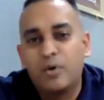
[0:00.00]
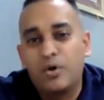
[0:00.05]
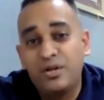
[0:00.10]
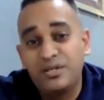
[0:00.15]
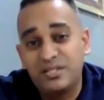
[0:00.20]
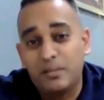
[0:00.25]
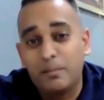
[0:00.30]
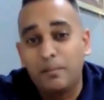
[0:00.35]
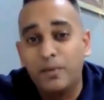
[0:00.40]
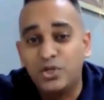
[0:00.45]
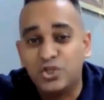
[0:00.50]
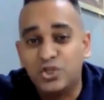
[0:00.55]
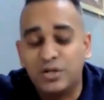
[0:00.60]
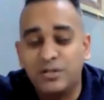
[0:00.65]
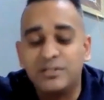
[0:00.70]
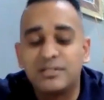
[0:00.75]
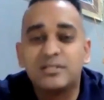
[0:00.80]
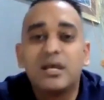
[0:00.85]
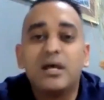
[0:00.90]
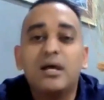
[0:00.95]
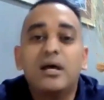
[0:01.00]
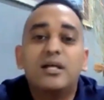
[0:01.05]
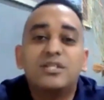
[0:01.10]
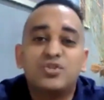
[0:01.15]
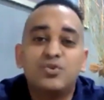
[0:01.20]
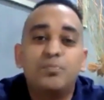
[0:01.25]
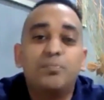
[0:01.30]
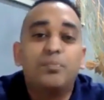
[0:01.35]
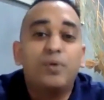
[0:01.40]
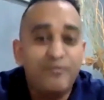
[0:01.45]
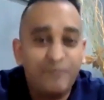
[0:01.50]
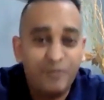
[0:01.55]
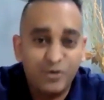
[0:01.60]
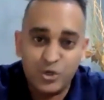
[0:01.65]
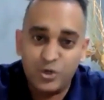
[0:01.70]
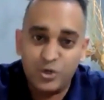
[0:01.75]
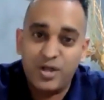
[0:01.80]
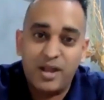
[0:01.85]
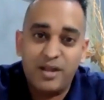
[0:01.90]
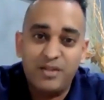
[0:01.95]
his ambitions to play for
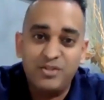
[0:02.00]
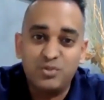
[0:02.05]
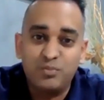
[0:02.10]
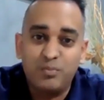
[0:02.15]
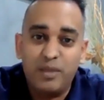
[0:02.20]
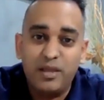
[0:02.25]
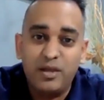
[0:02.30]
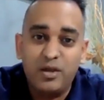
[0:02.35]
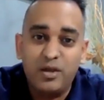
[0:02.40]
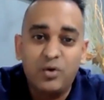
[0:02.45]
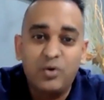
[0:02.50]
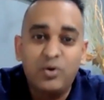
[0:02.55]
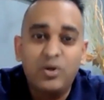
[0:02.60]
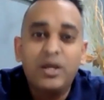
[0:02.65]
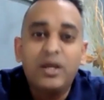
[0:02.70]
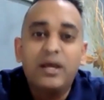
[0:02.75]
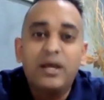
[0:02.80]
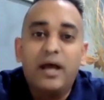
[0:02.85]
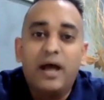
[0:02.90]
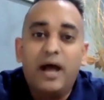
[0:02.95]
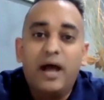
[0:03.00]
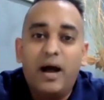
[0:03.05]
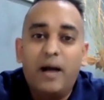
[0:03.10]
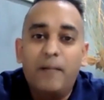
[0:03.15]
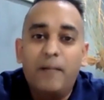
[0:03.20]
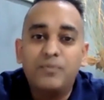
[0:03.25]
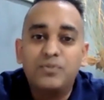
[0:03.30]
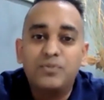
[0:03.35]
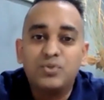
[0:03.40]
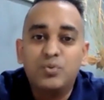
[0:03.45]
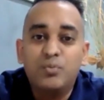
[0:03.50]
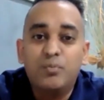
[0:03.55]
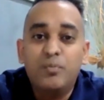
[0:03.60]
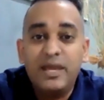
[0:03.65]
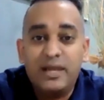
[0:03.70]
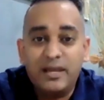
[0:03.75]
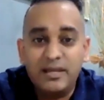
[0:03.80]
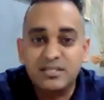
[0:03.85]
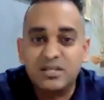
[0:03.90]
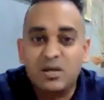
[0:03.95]
Trinidad and Tobago, um, to
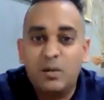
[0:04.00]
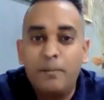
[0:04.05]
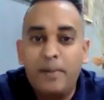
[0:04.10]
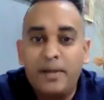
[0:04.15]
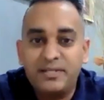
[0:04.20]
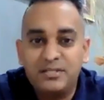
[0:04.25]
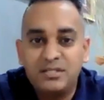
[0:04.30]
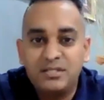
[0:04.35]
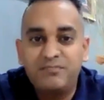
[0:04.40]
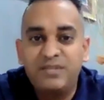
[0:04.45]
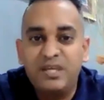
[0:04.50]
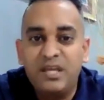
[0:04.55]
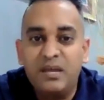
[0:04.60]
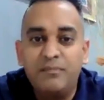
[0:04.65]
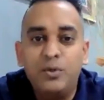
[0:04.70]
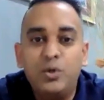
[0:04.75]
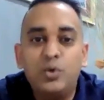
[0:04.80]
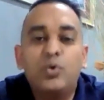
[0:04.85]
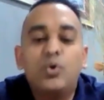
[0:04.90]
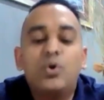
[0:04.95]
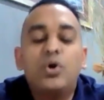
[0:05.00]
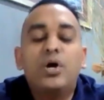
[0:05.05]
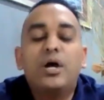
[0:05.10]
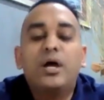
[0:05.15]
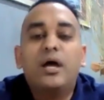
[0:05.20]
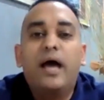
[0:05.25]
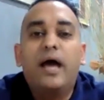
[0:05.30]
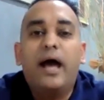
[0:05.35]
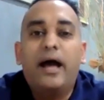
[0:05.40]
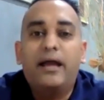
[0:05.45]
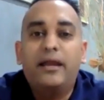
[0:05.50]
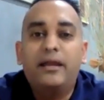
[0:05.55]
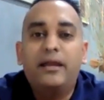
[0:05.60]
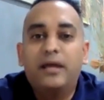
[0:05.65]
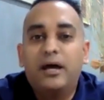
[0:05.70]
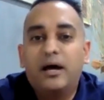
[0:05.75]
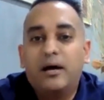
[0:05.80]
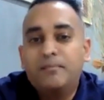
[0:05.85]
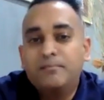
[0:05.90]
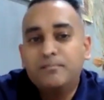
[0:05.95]
make his competitive debut, and
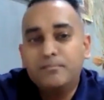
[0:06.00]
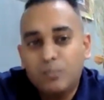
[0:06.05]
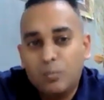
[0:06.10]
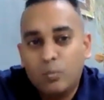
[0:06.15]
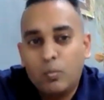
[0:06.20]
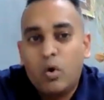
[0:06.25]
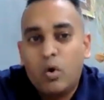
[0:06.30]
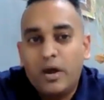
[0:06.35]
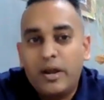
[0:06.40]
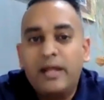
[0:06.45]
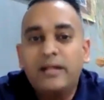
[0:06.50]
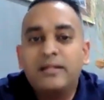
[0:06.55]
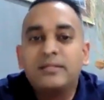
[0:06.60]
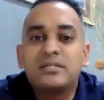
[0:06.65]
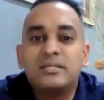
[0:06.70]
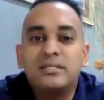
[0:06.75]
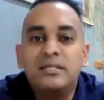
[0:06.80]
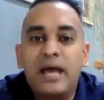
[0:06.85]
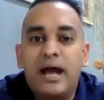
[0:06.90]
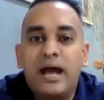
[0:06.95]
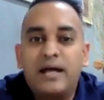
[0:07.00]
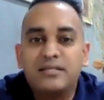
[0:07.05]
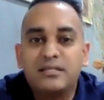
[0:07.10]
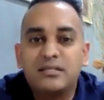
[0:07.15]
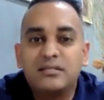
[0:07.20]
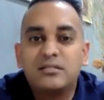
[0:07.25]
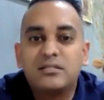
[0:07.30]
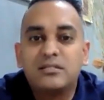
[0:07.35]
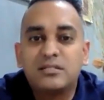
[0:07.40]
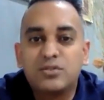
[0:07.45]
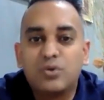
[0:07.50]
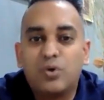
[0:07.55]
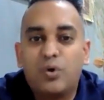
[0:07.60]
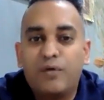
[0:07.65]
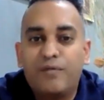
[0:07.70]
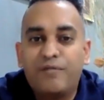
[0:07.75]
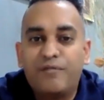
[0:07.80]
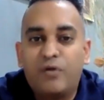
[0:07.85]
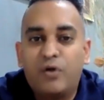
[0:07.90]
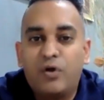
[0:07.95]
uh, what else he has in
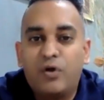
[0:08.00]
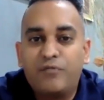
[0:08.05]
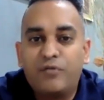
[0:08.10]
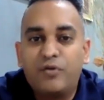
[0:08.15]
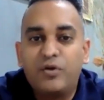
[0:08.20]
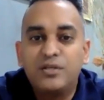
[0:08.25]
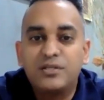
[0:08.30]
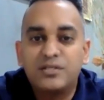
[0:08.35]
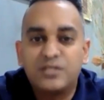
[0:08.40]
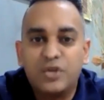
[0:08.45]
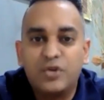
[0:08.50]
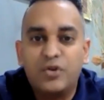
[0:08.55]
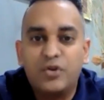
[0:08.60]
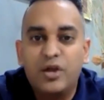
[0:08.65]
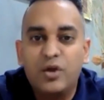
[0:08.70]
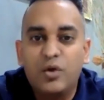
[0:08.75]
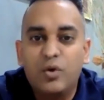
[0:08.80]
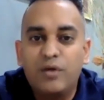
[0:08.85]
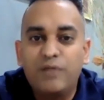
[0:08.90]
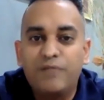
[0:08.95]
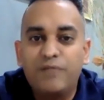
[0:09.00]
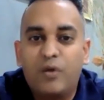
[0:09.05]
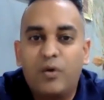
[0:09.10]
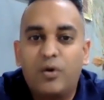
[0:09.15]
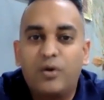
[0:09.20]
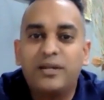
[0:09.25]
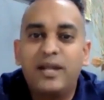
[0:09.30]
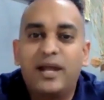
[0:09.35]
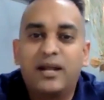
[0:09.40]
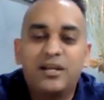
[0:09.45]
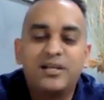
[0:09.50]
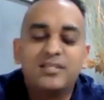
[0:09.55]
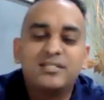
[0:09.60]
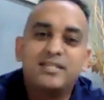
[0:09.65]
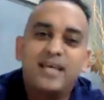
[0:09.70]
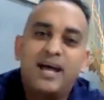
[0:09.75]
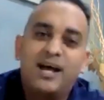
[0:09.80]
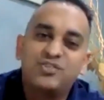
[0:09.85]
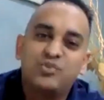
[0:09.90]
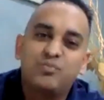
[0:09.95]
store for, for his career going forward. Nicklas,
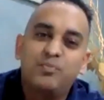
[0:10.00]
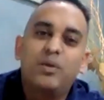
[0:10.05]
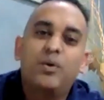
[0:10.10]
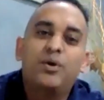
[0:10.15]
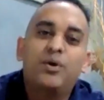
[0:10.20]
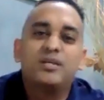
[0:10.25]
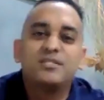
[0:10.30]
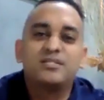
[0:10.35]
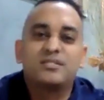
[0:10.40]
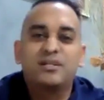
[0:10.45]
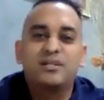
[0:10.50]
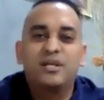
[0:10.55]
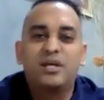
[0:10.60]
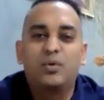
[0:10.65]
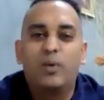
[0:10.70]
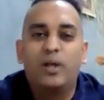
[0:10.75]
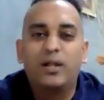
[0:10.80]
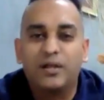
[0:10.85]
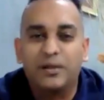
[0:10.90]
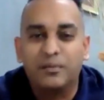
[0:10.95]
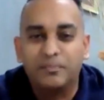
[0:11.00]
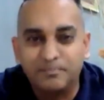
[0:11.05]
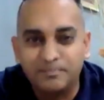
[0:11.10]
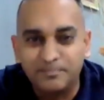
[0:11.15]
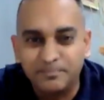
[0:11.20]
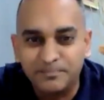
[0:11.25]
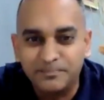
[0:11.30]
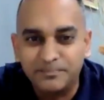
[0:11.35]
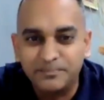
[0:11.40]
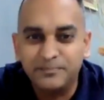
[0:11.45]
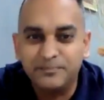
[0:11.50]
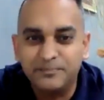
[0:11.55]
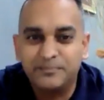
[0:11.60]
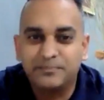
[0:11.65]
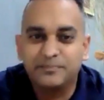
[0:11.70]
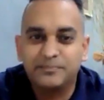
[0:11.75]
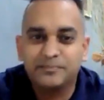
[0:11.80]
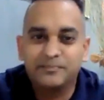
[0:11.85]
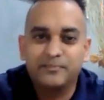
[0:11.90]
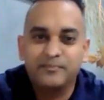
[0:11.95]
thanks for being with us today and welcome.
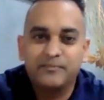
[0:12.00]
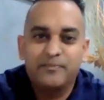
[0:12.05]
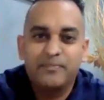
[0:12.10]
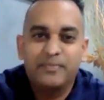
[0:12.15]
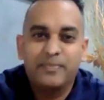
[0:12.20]
Thank